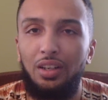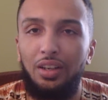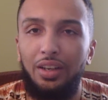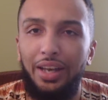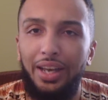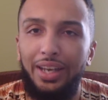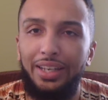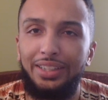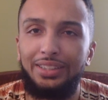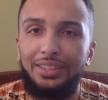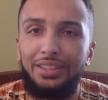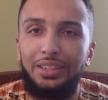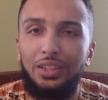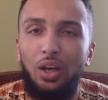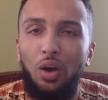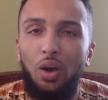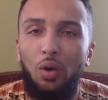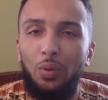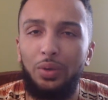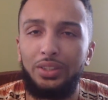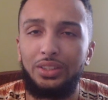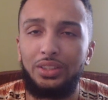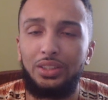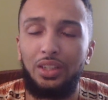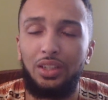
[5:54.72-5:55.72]
As he
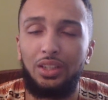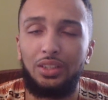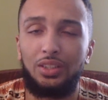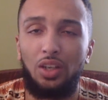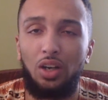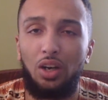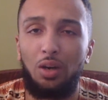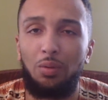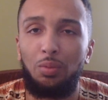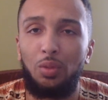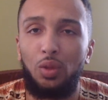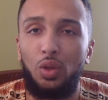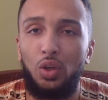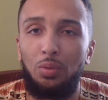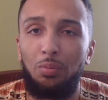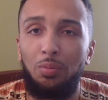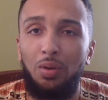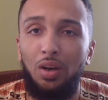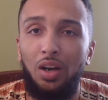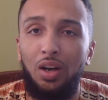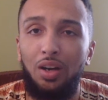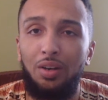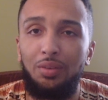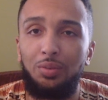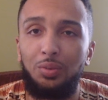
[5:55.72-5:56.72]
always does, Artem
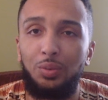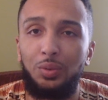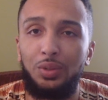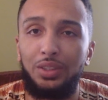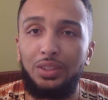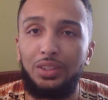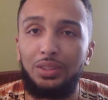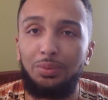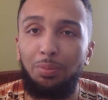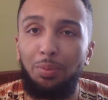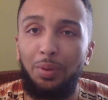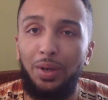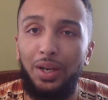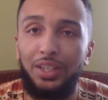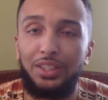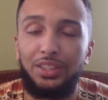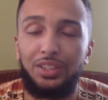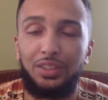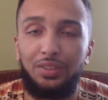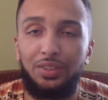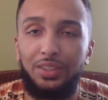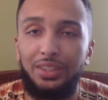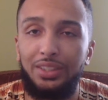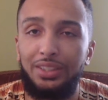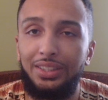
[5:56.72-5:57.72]
Lobov was
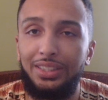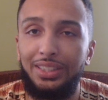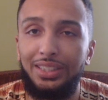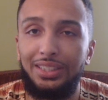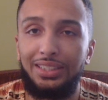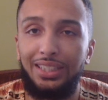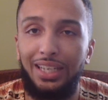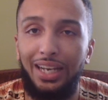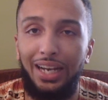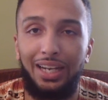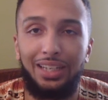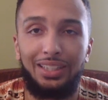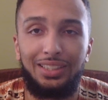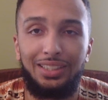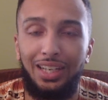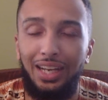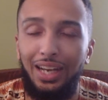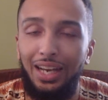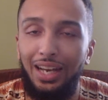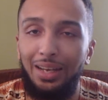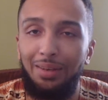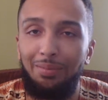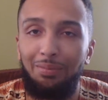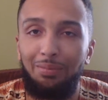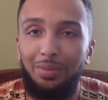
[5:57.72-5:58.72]
pressuring the entire
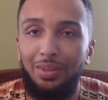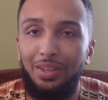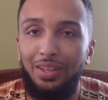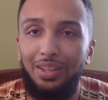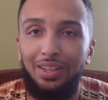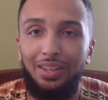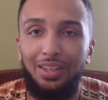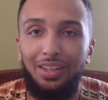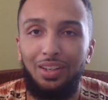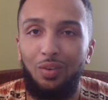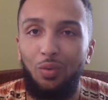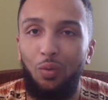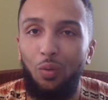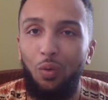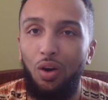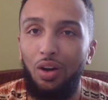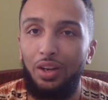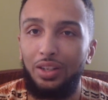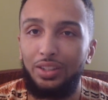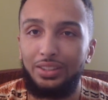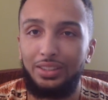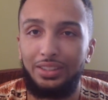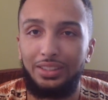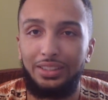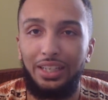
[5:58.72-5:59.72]
time,
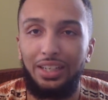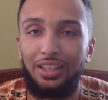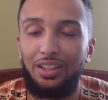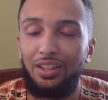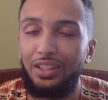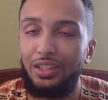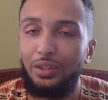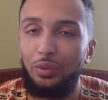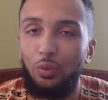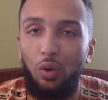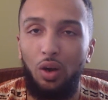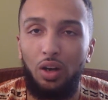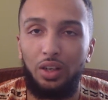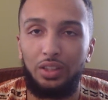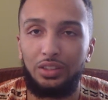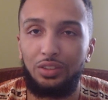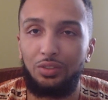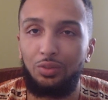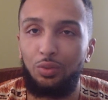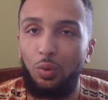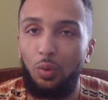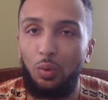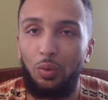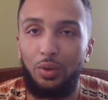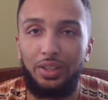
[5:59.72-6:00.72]
steadily walking
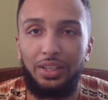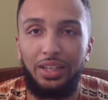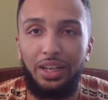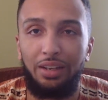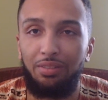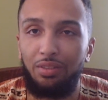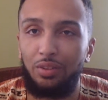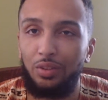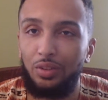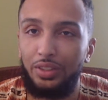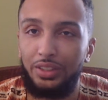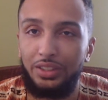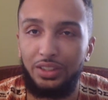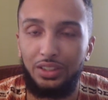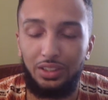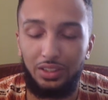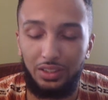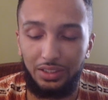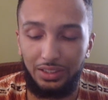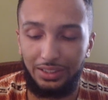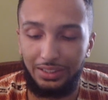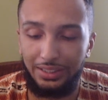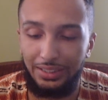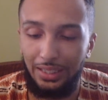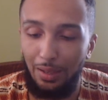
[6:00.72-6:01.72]
forward, never really took
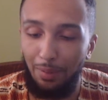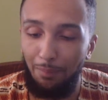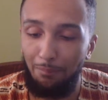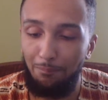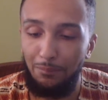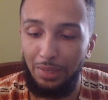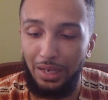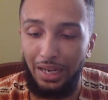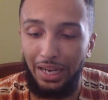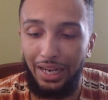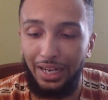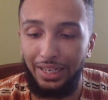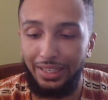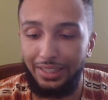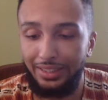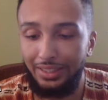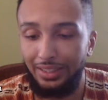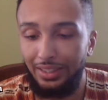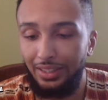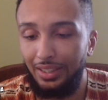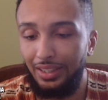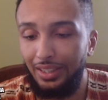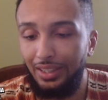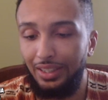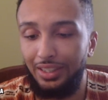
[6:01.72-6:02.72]
a step back.
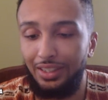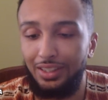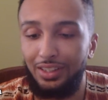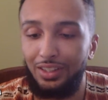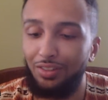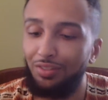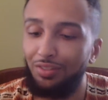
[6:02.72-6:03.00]
In